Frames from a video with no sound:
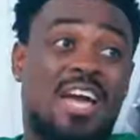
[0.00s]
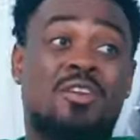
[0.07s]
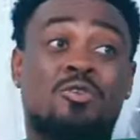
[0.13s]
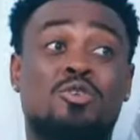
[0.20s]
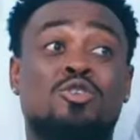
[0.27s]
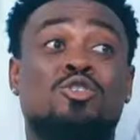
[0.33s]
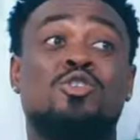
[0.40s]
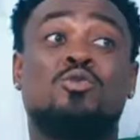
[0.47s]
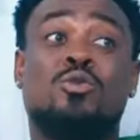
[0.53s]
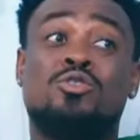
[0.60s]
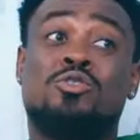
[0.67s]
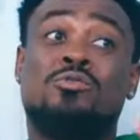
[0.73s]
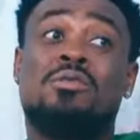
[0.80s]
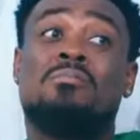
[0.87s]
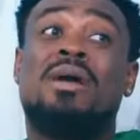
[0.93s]
I know you just
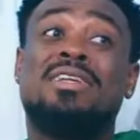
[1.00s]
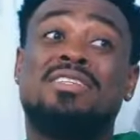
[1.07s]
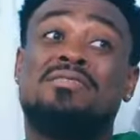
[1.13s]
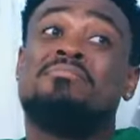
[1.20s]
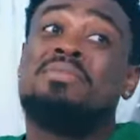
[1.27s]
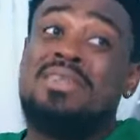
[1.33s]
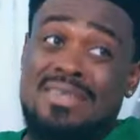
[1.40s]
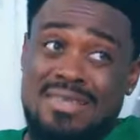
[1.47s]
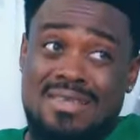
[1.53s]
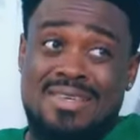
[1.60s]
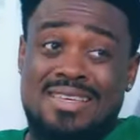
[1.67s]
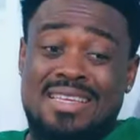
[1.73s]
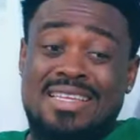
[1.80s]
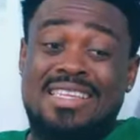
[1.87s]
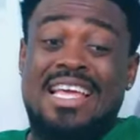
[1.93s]
want to remind me
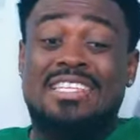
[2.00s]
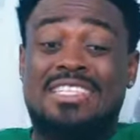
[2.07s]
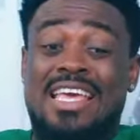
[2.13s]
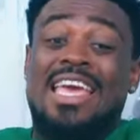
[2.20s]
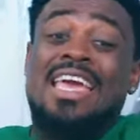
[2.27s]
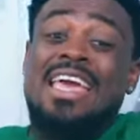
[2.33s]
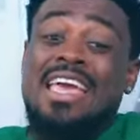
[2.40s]
that